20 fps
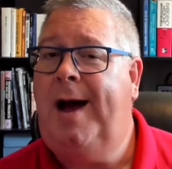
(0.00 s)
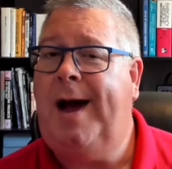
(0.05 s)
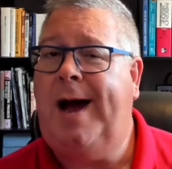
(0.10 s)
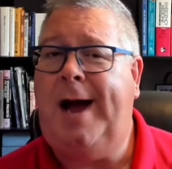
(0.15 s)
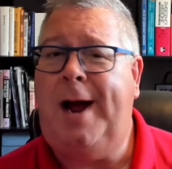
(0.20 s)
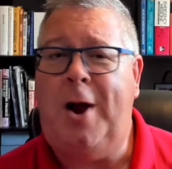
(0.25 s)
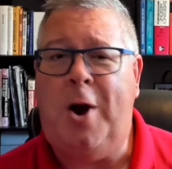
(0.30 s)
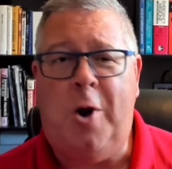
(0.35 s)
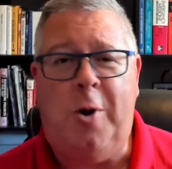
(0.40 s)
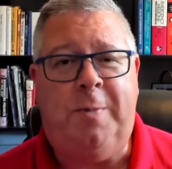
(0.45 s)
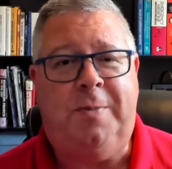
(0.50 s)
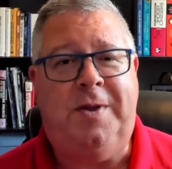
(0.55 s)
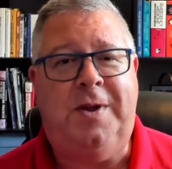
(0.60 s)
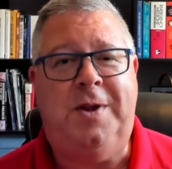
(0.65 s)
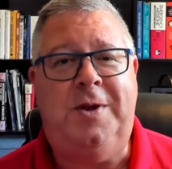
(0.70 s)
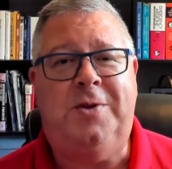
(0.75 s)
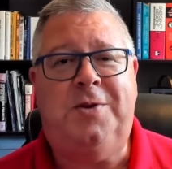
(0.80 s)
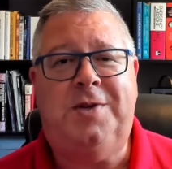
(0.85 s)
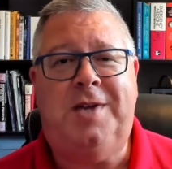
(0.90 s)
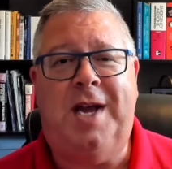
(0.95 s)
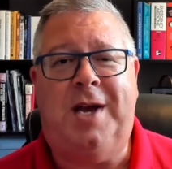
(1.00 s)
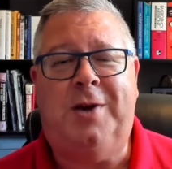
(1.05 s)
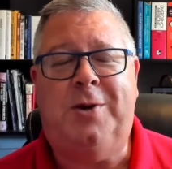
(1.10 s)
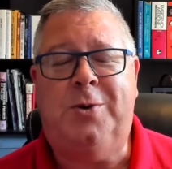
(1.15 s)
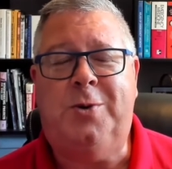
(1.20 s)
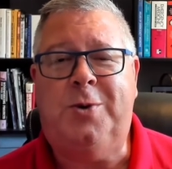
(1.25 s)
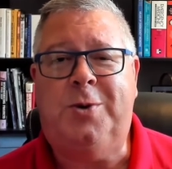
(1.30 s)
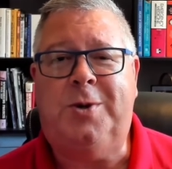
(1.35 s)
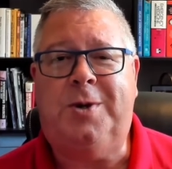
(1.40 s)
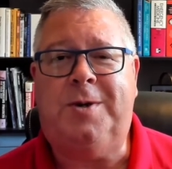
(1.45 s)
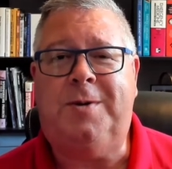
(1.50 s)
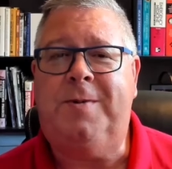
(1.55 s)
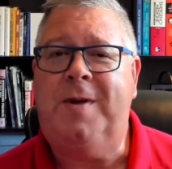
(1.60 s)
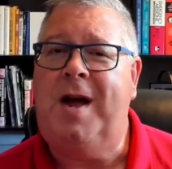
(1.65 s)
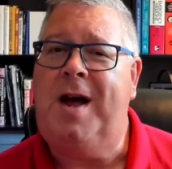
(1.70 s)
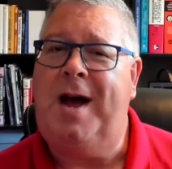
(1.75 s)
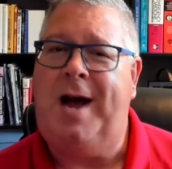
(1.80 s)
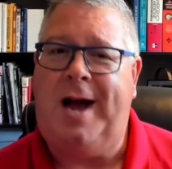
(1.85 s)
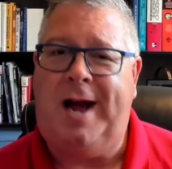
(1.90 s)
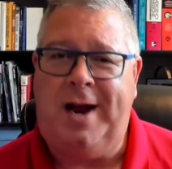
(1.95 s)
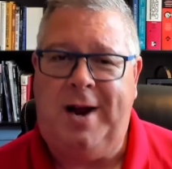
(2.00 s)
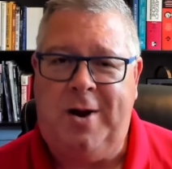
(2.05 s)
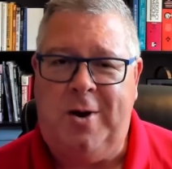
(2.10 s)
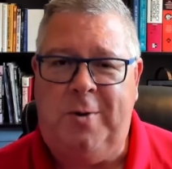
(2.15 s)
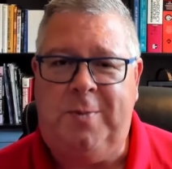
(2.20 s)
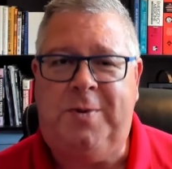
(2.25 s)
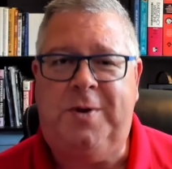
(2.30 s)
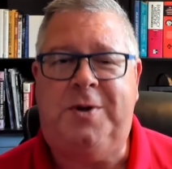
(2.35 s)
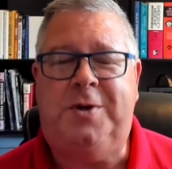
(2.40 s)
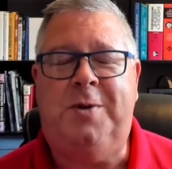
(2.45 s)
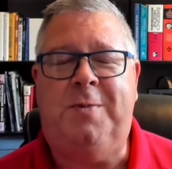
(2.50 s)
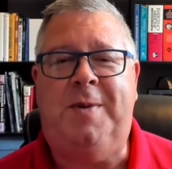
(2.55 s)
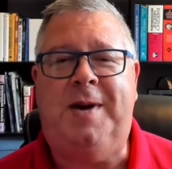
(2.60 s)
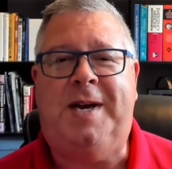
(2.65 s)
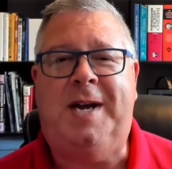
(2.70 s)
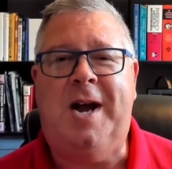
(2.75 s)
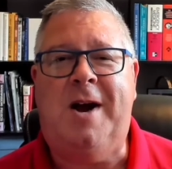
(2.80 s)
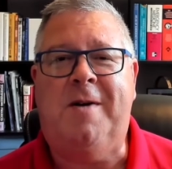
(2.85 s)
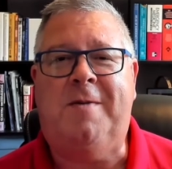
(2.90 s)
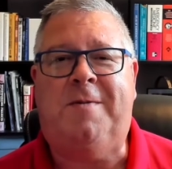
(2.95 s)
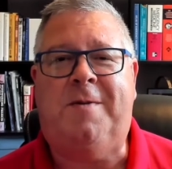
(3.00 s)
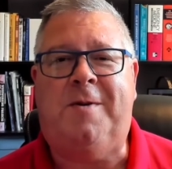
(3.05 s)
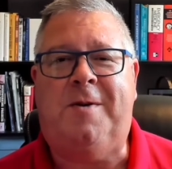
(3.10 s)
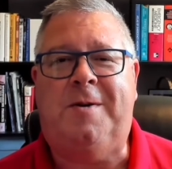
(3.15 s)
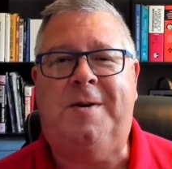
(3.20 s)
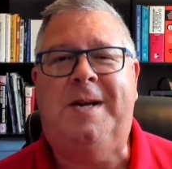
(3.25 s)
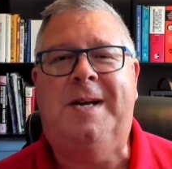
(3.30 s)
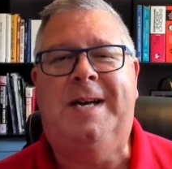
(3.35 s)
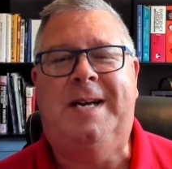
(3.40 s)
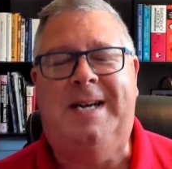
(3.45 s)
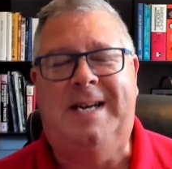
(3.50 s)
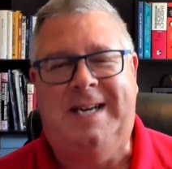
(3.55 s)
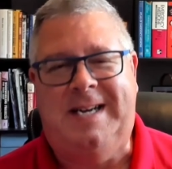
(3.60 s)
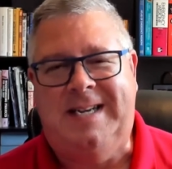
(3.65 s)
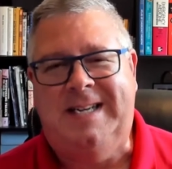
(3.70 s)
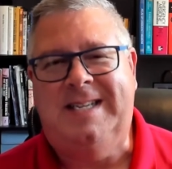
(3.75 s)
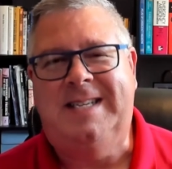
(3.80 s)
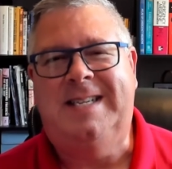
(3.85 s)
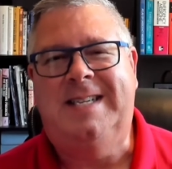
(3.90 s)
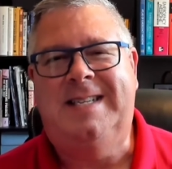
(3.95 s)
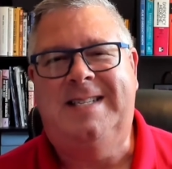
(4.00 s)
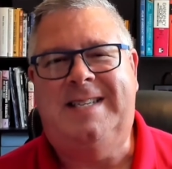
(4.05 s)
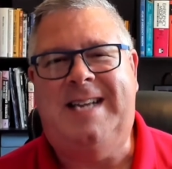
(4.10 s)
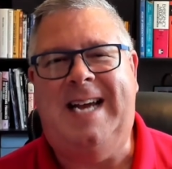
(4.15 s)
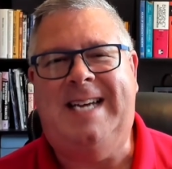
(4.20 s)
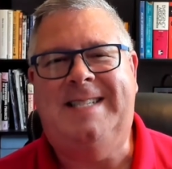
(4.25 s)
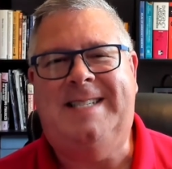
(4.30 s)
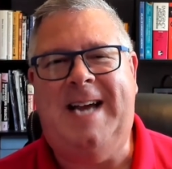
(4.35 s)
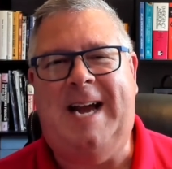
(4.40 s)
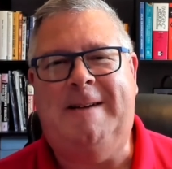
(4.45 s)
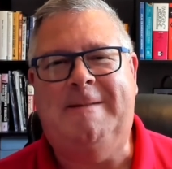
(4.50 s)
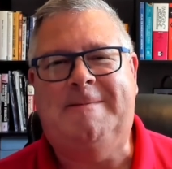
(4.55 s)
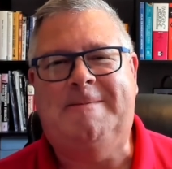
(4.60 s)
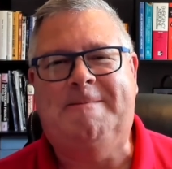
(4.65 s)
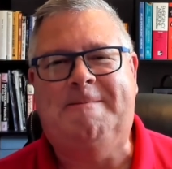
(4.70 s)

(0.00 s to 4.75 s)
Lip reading: I hope that you stay cool. I hope that you be careful. Stay safe.